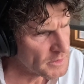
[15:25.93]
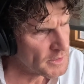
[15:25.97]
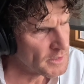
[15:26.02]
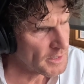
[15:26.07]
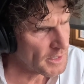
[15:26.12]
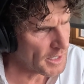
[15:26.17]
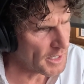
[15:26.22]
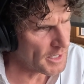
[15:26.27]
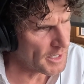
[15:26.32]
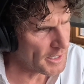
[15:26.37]

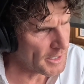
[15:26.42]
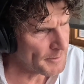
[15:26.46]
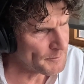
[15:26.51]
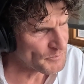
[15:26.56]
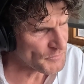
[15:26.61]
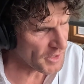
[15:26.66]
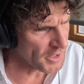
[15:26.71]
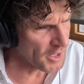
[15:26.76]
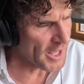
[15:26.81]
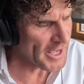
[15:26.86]

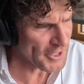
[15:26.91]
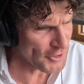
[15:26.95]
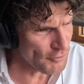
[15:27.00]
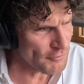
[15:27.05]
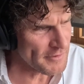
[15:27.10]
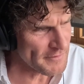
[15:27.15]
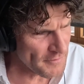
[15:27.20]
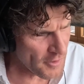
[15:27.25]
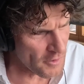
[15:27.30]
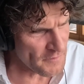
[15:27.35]
Like
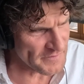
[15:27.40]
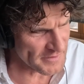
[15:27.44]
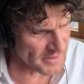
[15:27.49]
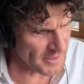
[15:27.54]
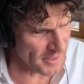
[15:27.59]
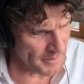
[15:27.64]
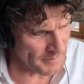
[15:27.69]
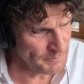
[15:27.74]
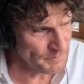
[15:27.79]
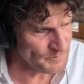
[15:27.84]
you're involving
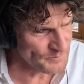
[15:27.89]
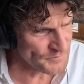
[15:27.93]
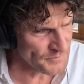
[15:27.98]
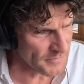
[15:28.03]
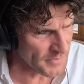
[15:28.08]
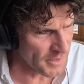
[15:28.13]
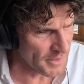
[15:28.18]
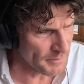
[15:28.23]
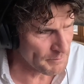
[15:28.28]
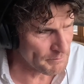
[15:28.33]
them,
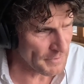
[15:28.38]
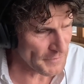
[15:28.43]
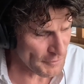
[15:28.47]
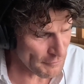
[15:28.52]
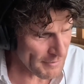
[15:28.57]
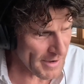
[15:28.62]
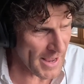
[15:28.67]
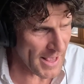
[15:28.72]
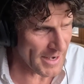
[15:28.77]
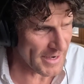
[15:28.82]
but the
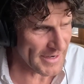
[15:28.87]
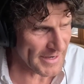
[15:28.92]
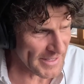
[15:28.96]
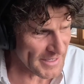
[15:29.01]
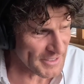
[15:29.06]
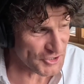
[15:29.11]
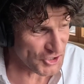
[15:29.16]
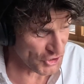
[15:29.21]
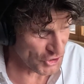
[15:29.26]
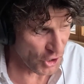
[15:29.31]
reality
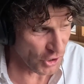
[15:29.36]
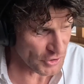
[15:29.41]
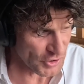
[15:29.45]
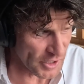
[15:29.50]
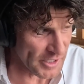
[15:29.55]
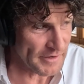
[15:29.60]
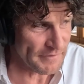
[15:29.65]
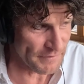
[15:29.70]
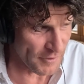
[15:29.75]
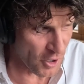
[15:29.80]
is you're not
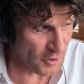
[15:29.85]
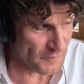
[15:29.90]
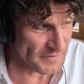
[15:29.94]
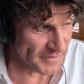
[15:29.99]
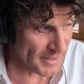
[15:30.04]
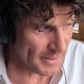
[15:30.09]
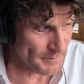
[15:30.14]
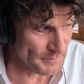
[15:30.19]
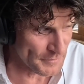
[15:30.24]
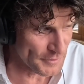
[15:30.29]

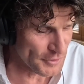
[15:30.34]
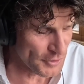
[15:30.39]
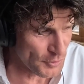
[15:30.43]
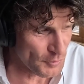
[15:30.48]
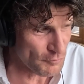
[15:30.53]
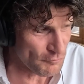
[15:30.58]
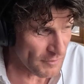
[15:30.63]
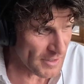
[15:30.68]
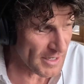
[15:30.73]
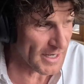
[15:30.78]
involving them.
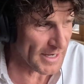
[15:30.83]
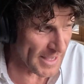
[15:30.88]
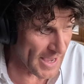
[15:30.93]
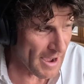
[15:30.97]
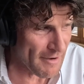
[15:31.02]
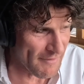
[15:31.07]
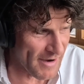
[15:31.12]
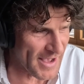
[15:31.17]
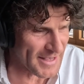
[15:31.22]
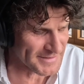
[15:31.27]
You really
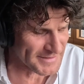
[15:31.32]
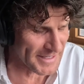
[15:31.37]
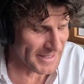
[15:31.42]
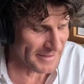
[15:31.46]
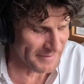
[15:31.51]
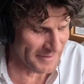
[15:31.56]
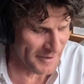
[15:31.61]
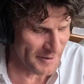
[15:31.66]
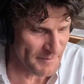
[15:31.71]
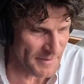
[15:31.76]
are
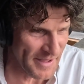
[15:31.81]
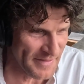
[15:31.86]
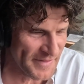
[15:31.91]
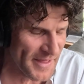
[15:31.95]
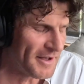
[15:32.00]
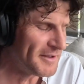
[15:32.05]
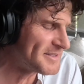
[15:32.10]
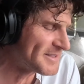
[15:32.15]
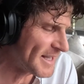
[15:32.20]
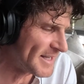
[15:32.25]
asking them, and
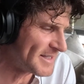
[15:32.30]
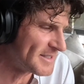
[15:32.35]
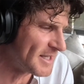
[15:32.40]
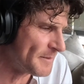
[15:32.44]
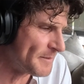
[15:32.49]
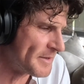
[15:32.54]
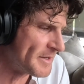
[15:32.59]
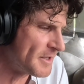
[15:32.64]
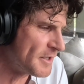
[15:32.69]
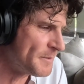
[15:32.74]
they'll say
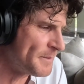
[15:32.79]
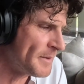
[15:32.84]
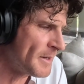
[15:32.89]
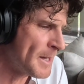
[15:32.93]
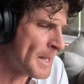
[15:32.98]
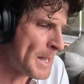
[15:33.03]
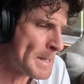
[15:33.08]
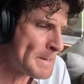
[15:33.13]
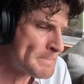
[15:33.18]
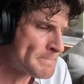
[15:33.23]
something, and you'd be
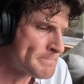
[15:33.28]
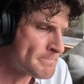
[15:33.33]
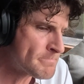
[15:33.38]
like,